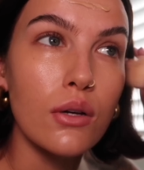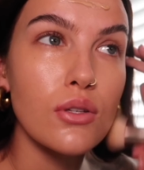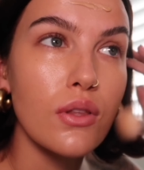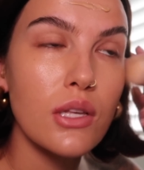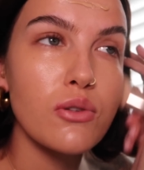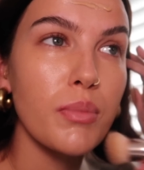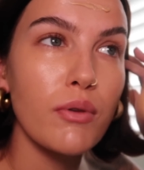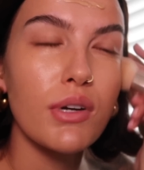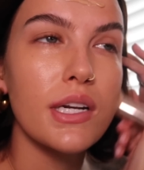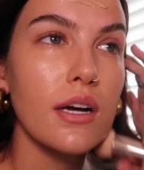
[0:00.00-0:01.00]
also think this would be
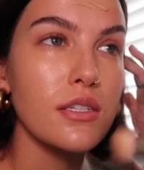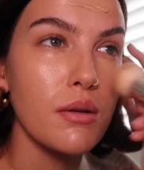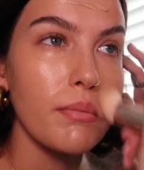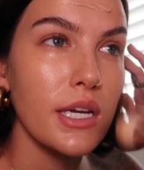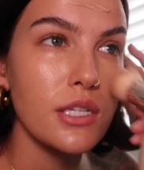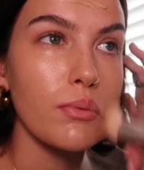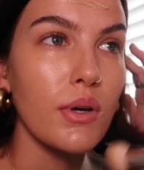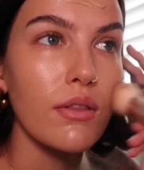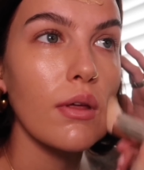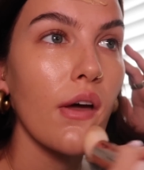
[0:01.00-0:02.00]
really nice to mix
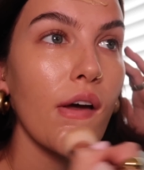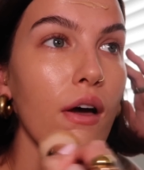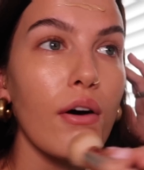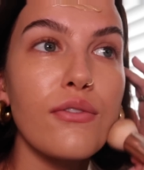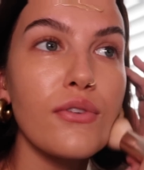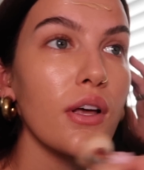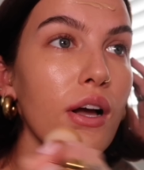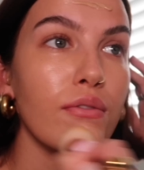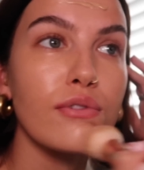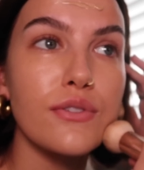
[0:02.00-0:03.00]
with a fuller
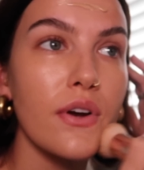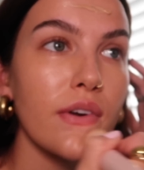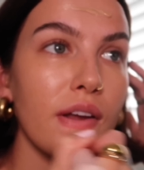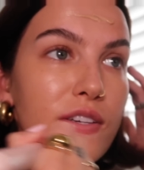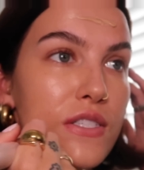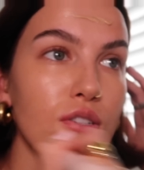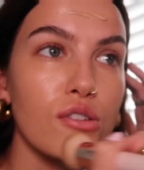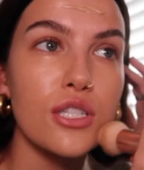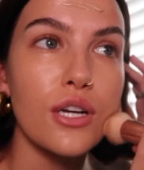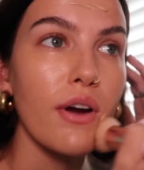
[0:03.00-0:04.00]
coverage foundation to
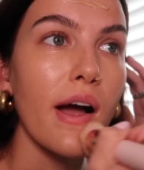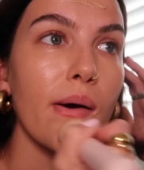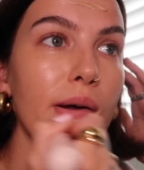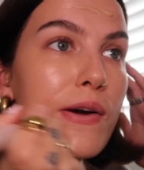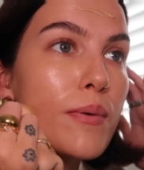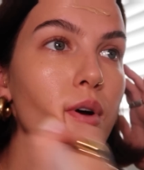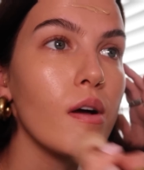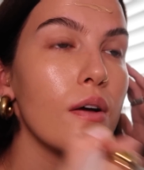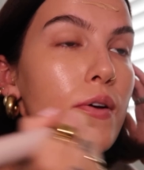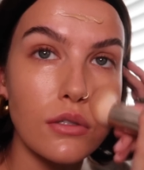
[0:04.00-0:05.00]
sheer it out a little bit.
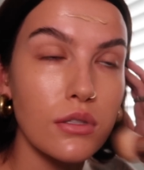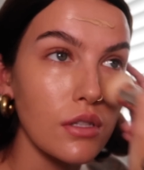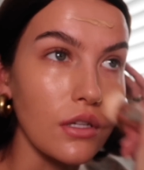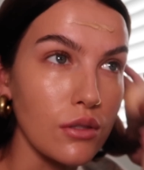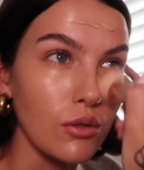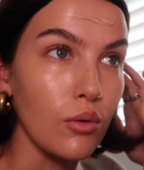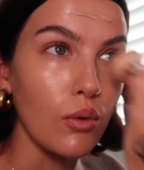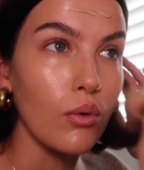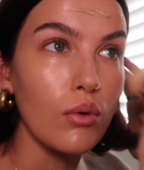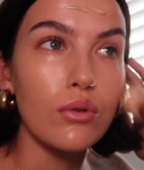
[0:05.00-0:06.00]
I just think it's
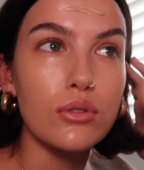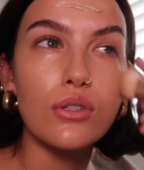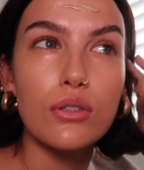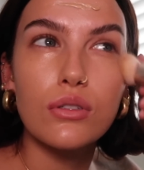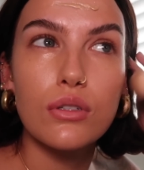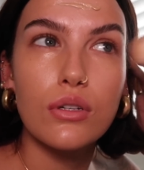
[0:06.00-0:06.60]
gorgeous.